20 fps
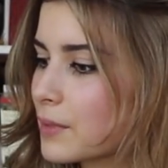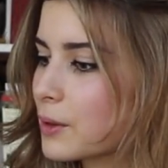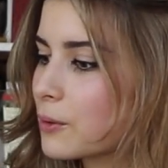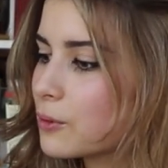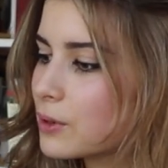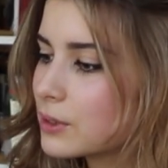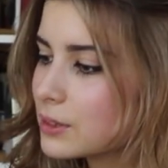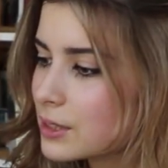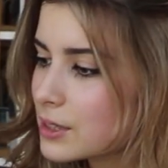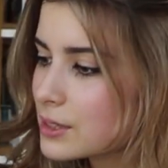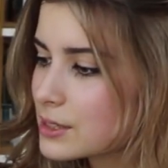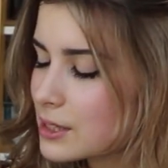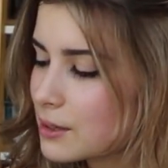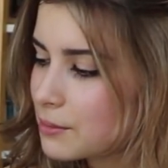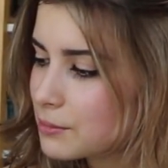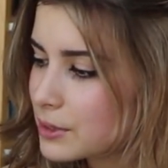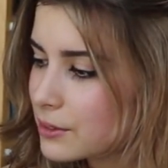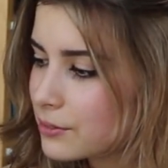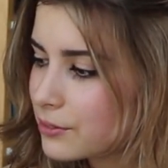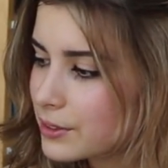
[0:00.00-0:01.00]
What are
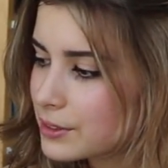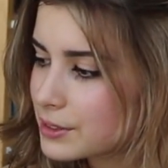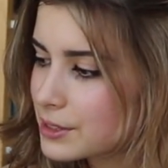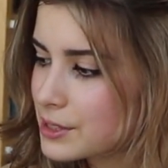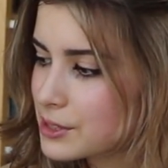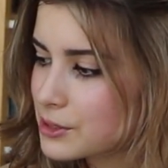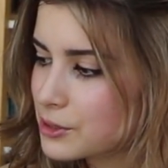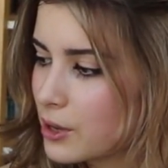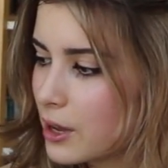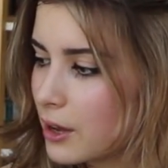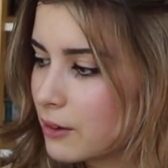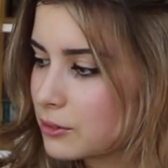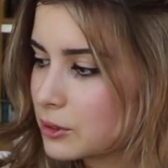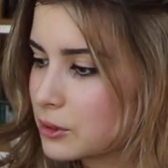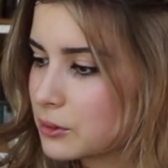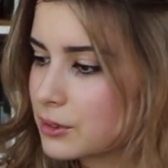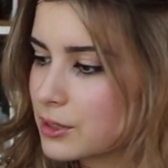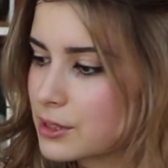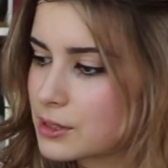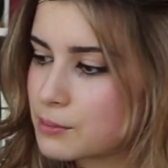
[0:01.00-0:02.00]
some differences you have
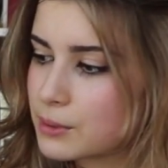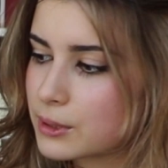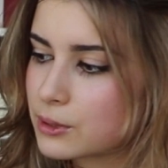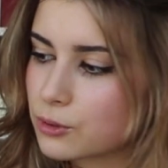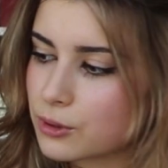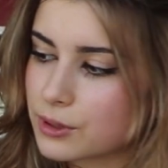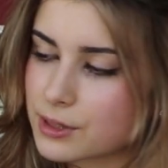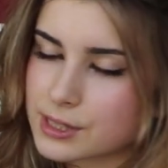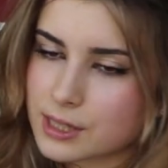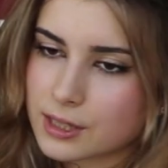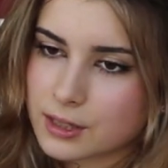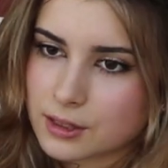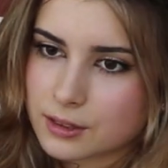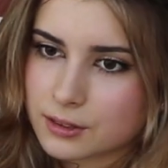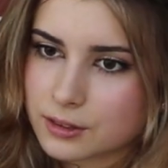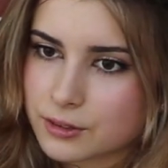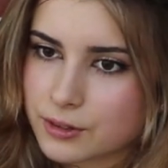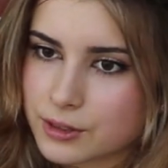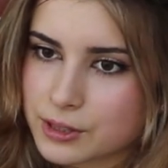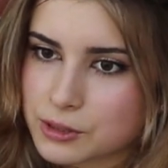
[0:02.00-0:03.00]
noticed between
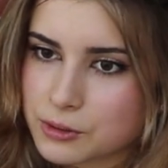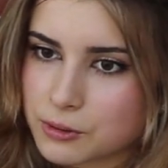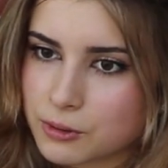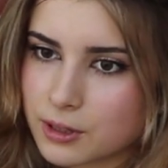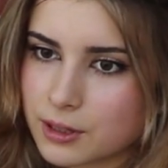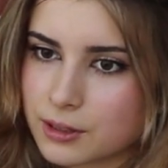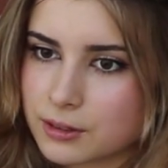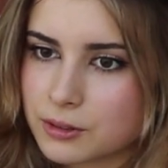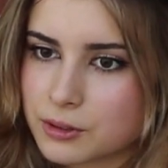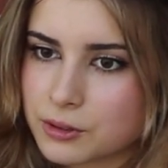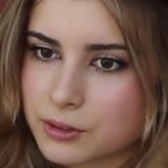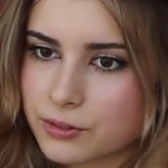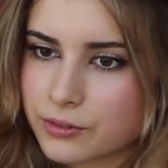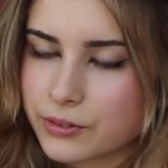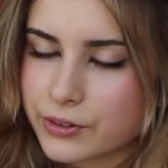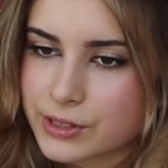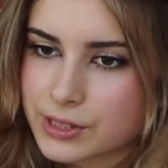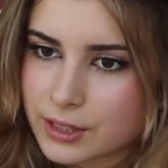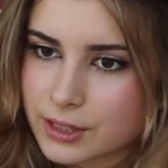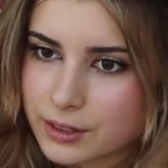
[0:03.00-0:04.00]
secondary school and
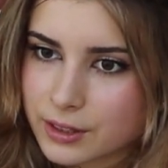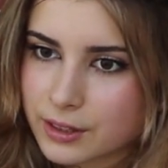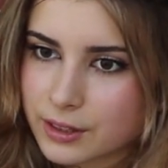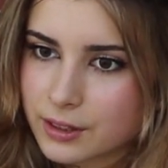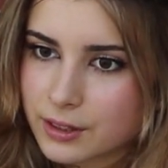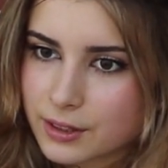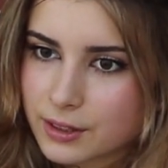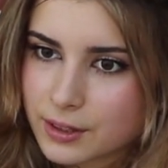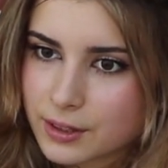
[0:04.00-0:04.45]
university?